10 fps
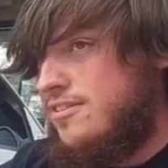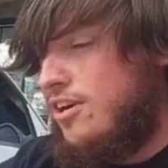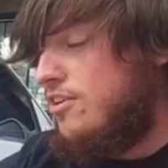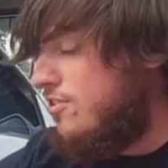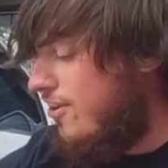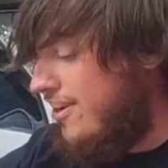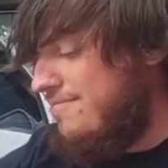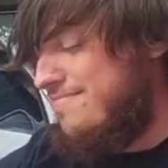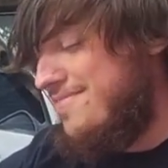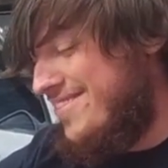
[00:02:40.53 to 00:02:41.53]
Or sorry,
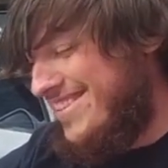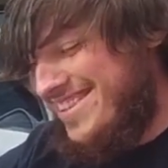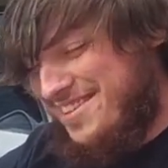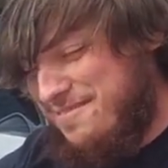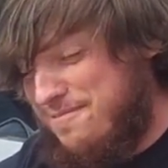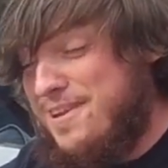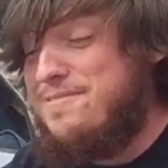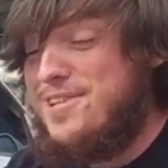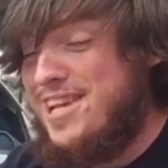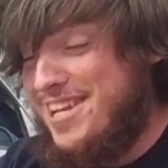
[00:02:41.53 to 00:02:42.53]

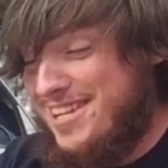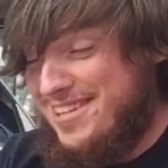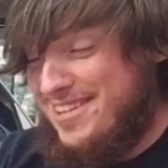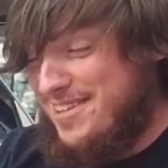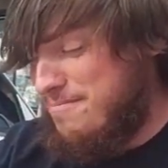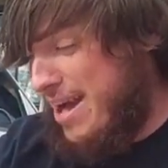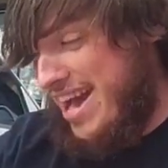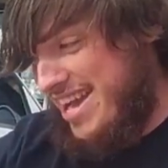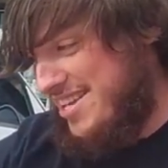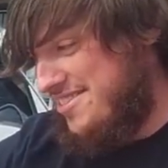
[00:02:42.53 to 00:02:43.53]
15 by
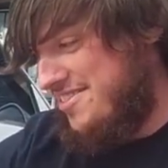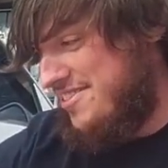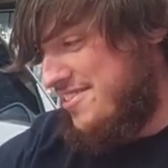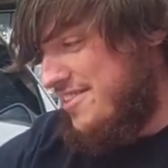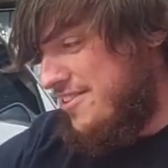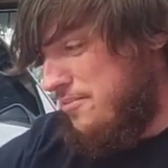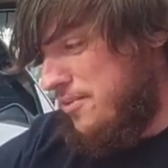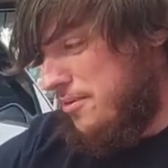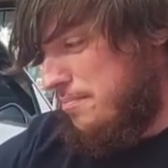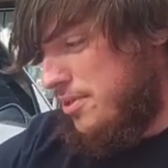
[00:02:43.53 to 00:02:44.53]
8s
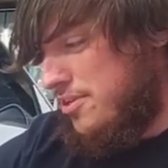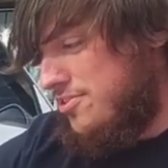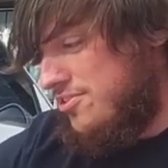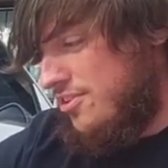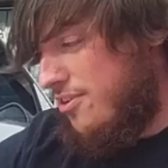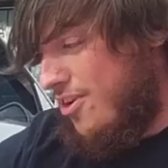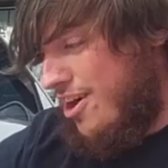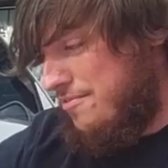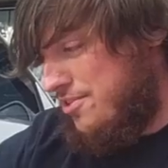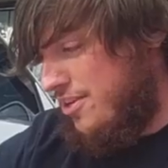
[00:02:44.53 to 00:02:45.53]
with a +0
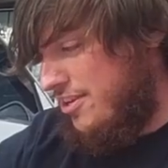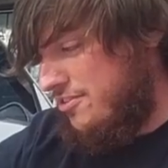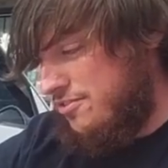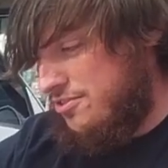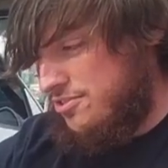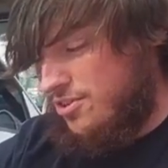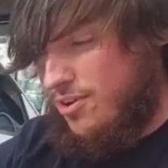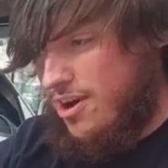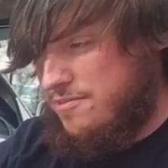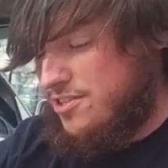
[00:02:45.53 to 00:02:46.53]
offset. So it's a
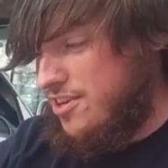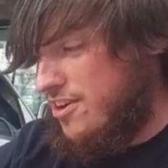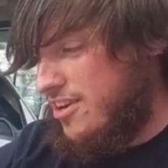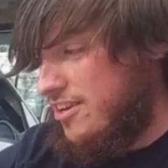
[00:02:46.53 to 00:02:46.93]
0 offset on it.